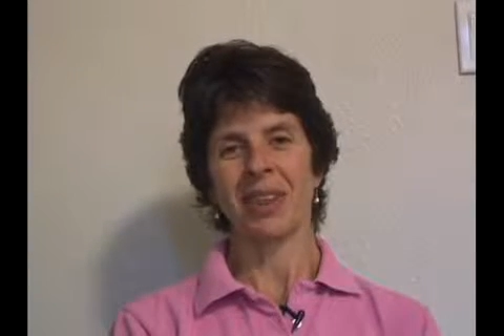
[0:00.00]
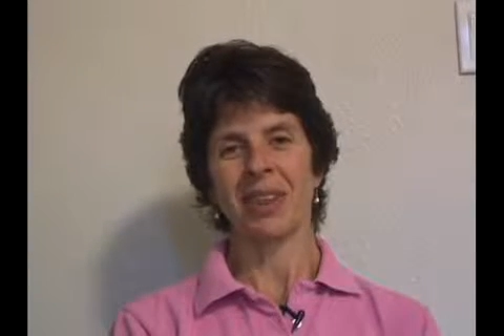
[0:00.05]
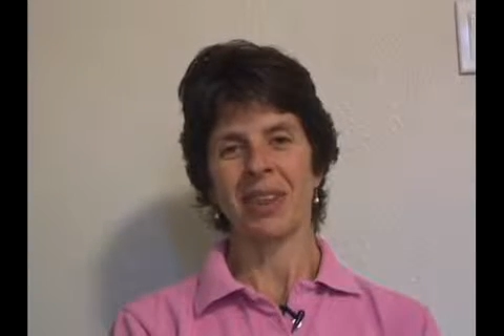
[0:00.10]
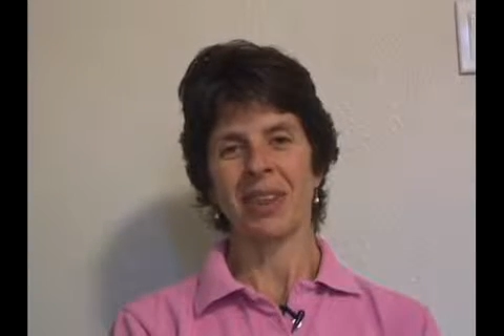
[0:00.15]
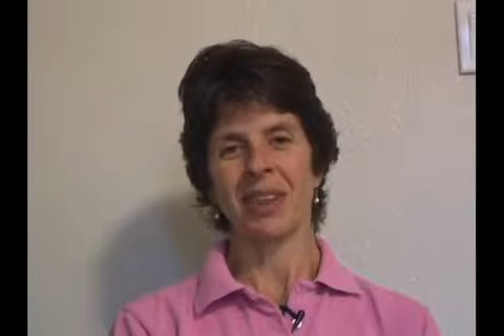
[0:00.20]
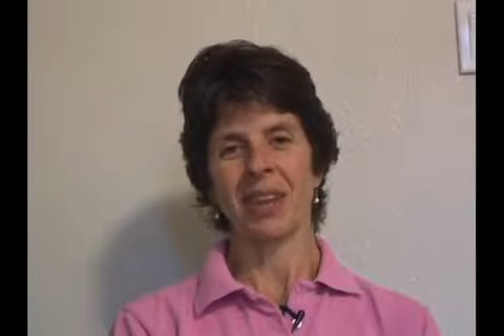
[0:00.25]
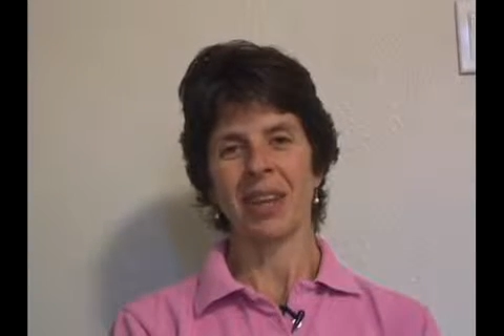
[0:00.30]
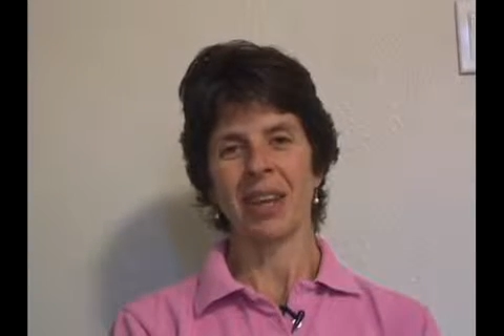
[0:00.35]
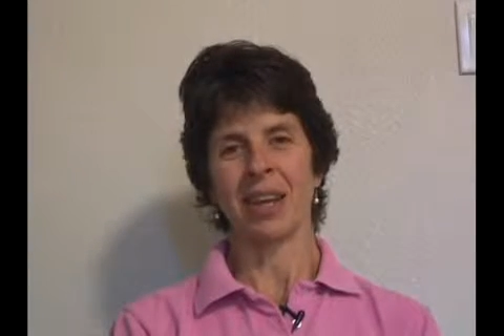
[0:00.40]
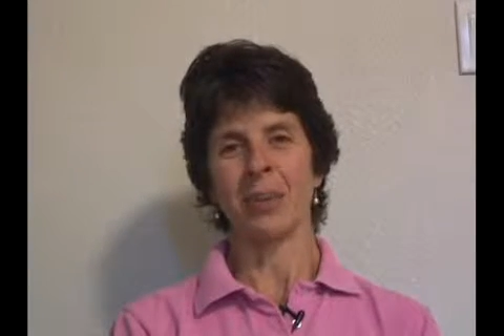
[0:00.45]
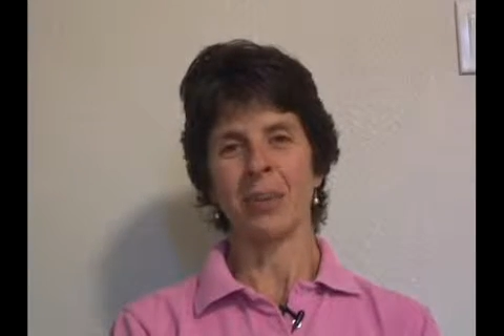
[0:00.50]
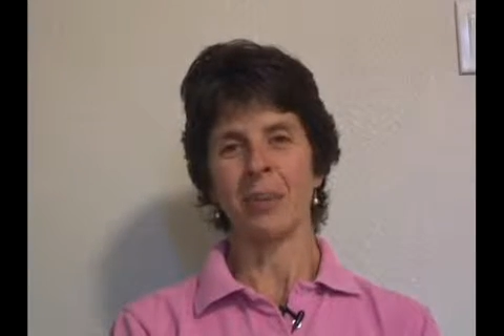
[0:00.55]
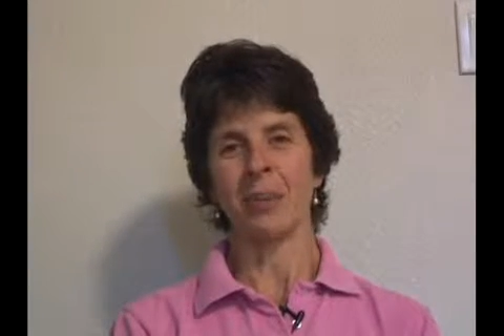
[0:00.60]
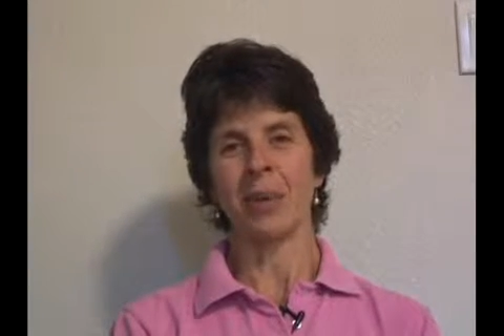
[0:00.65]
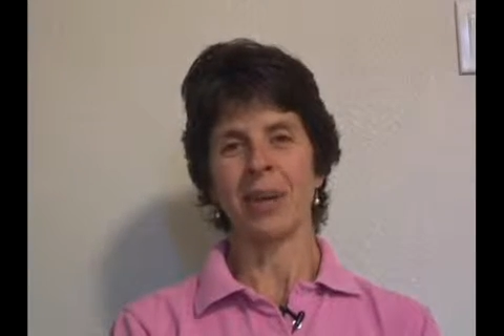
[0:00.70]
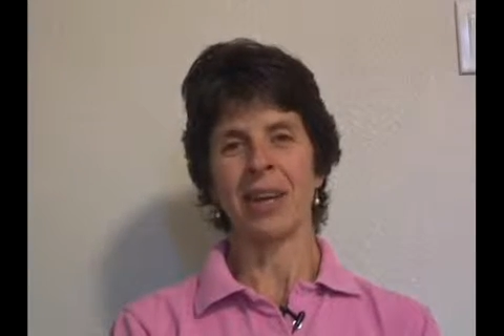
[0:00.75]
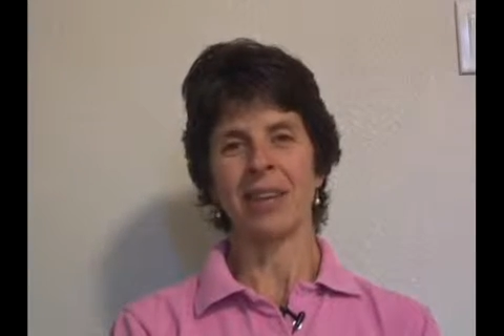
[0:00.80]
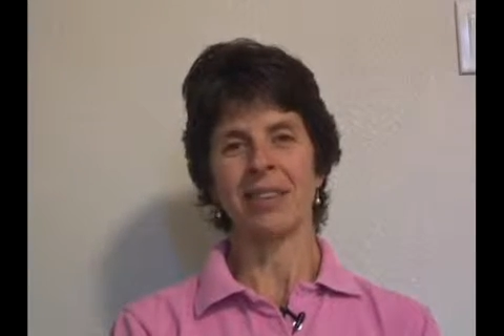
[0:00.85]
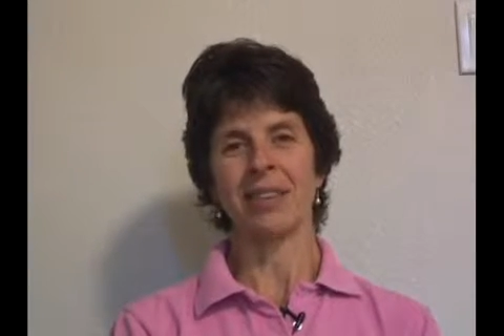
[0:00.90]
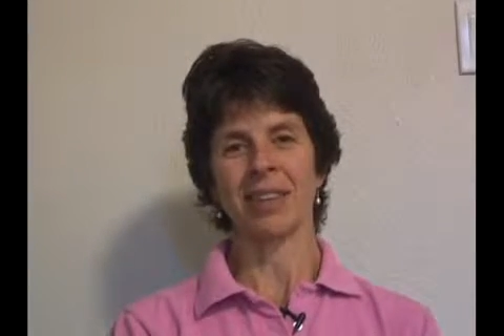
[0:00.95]
and the
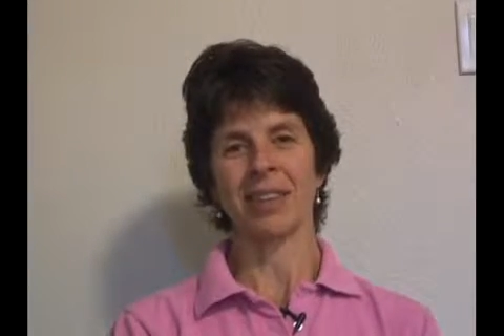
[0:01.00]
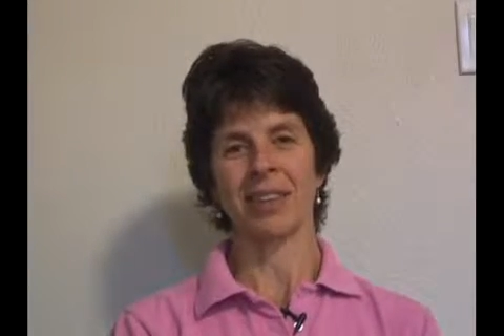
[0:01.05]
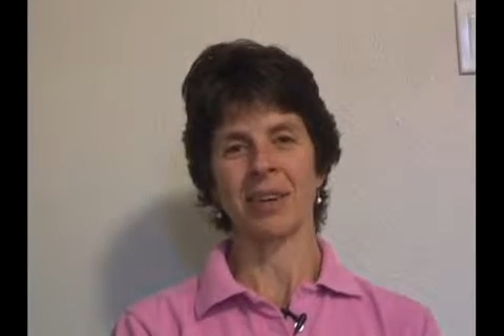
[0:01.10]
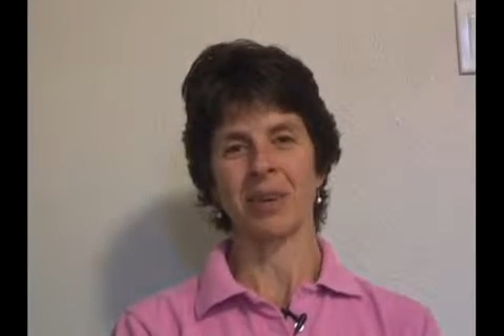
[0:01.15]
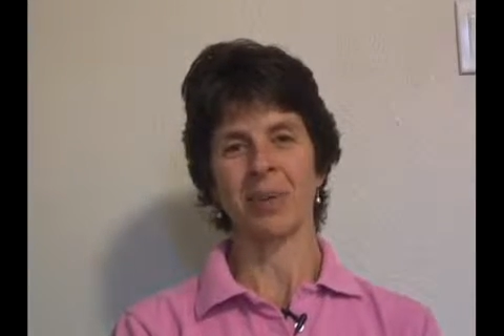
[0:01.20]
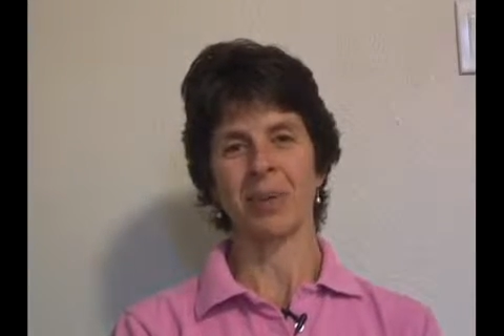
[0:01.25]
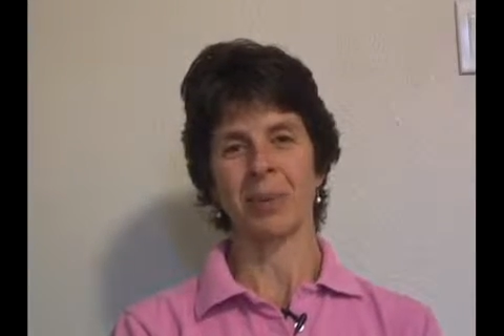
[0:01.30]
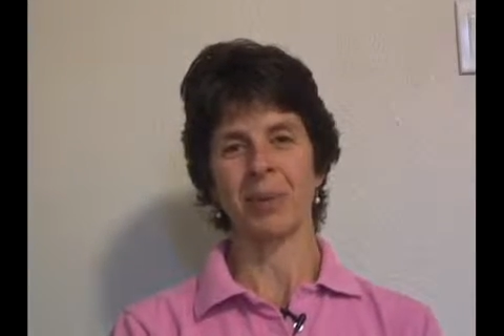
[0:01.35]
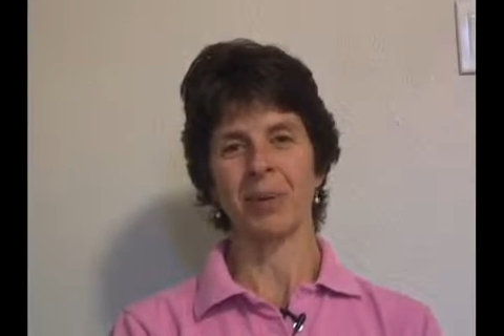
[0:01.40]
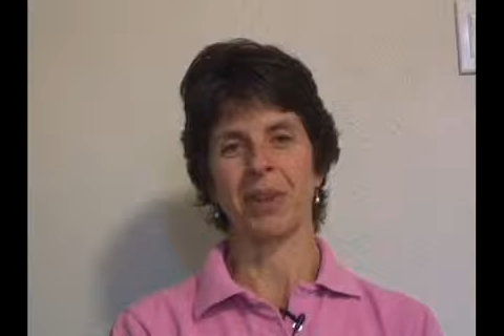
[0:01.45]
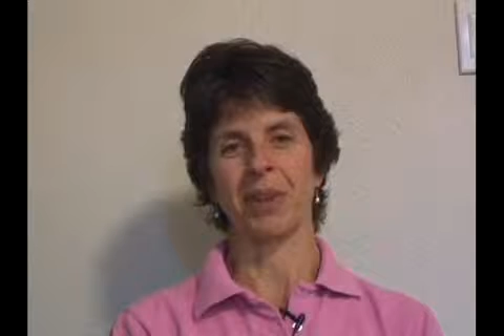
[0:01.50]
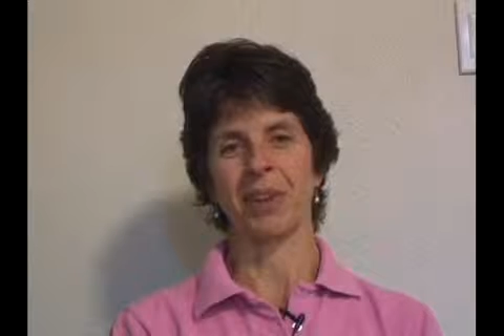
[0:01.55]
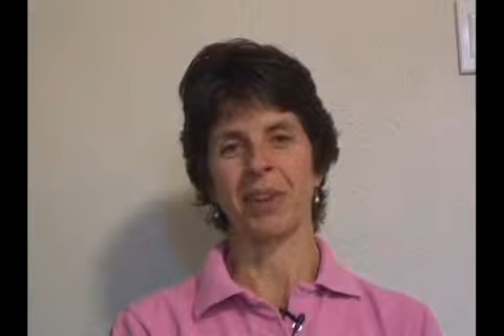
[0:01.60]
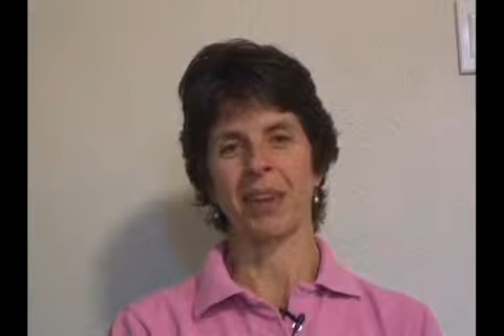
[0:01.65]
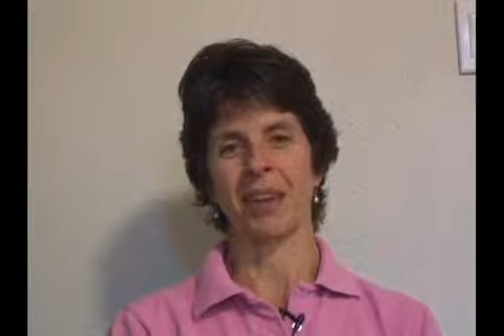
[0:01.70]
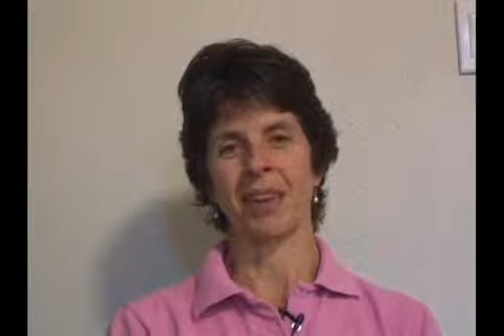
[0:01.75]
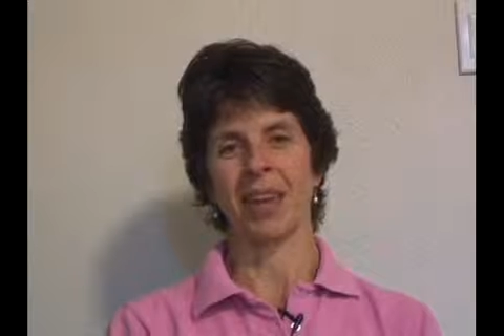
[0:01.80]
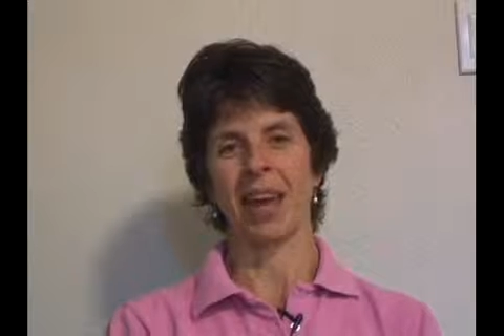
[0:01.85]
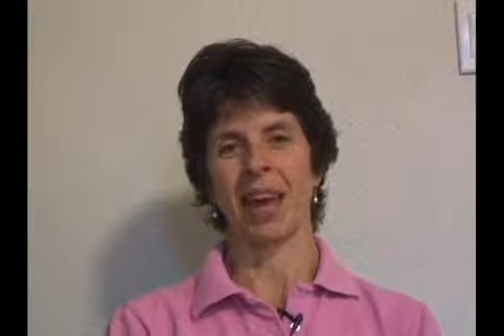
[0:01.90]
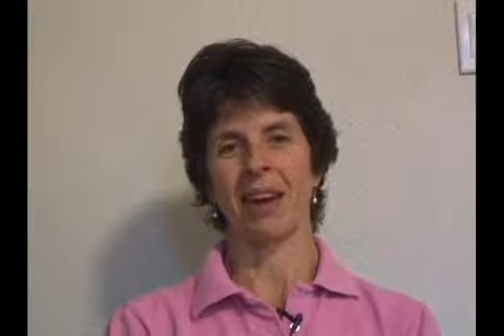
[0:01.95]
amazing equipment
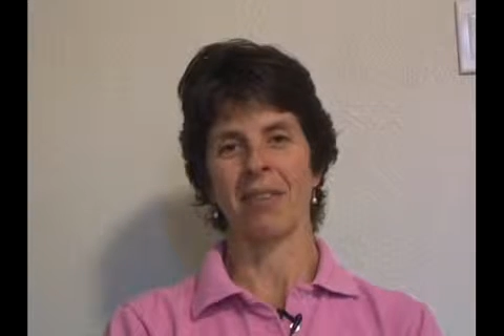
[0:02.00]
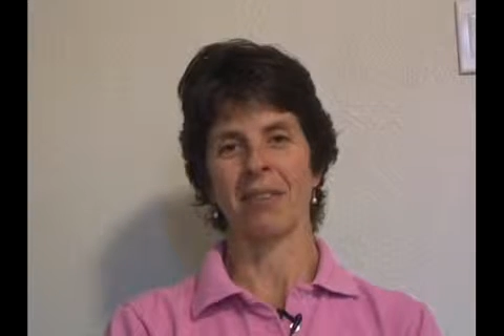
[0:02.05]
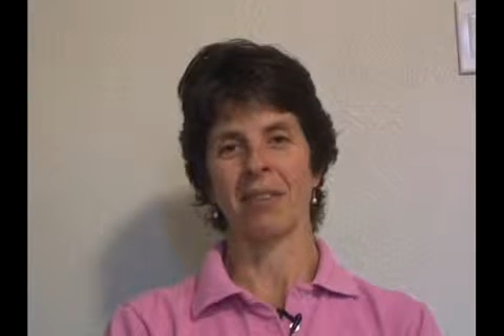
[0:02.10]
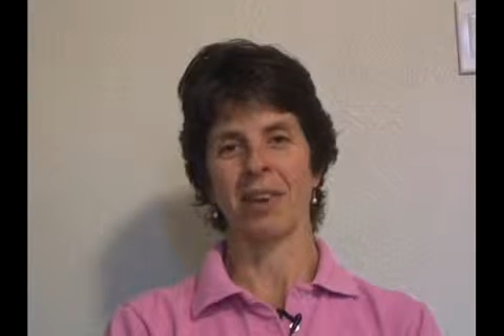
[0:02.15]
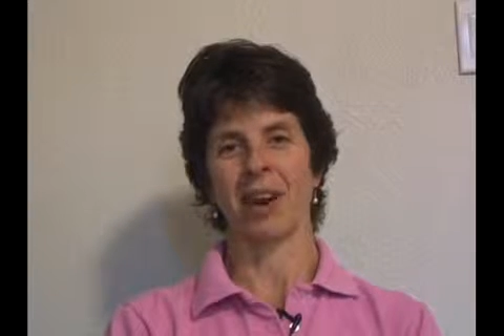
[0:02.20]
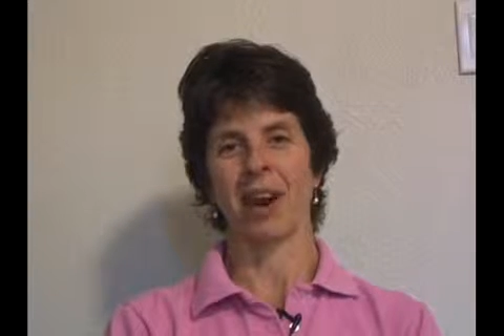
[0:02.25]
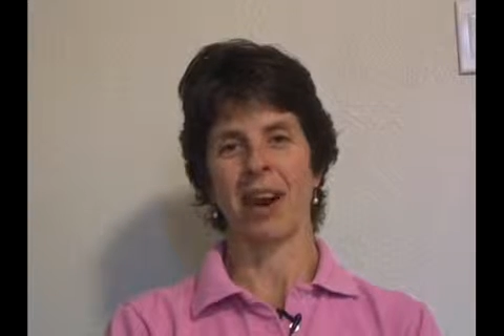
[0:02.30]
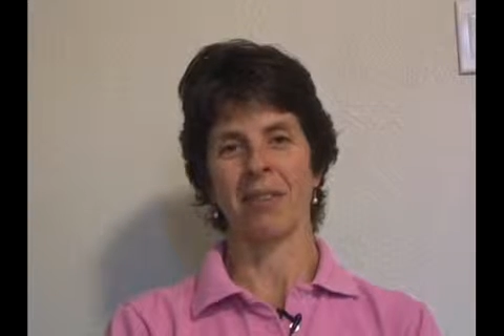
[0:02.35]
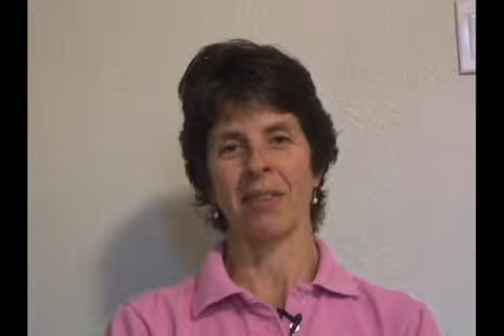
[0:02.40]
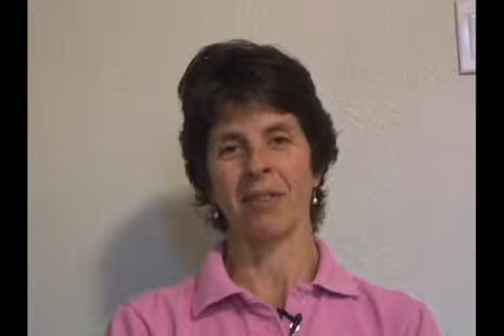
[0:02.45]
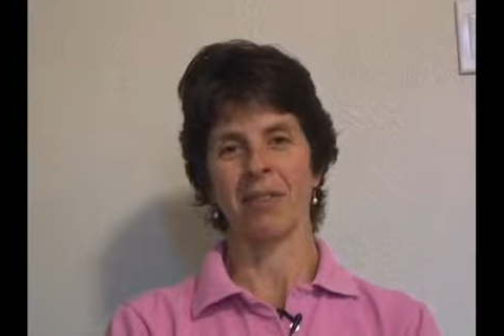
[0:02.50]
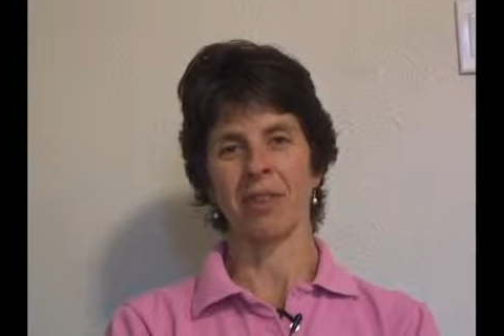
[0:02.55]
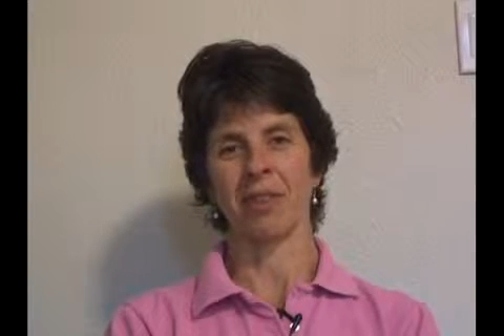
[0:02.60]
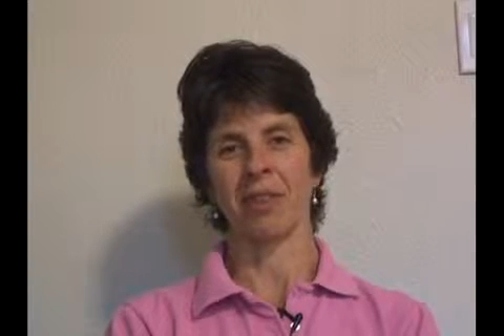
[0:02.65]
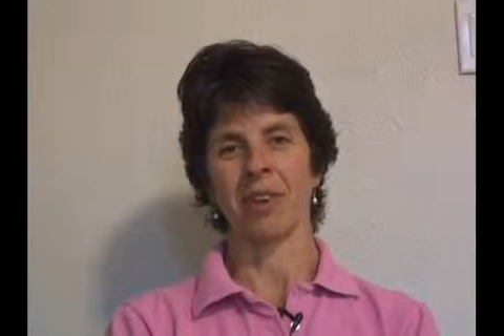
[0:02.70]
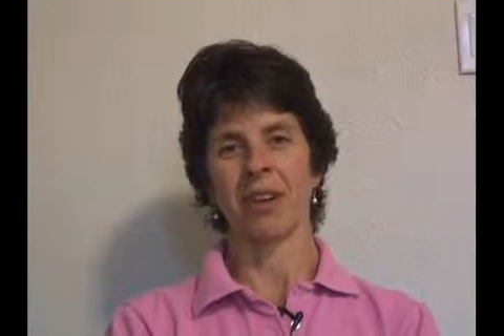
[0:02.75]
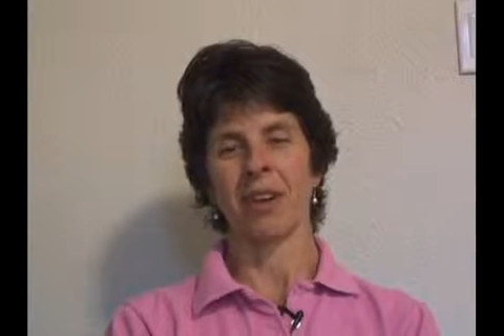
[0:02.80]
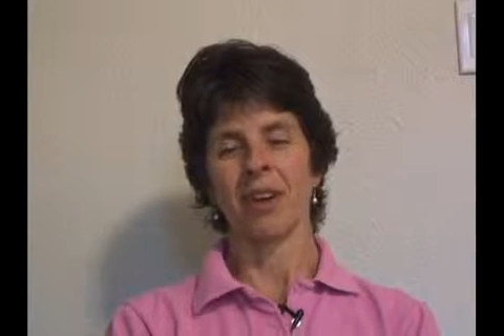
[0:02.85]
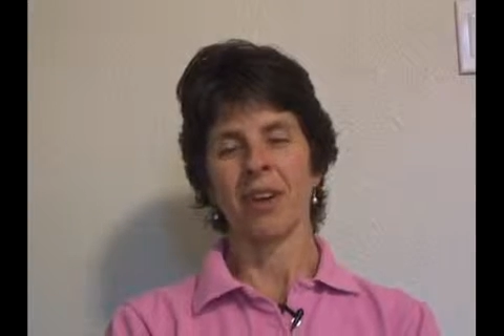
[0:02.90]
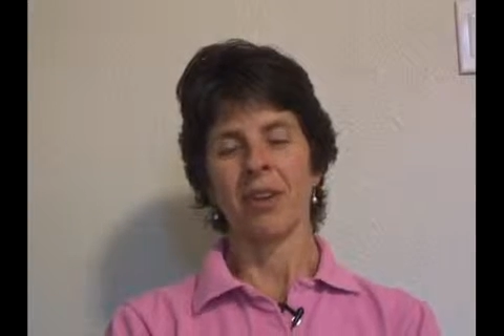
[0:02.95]
that they have to offer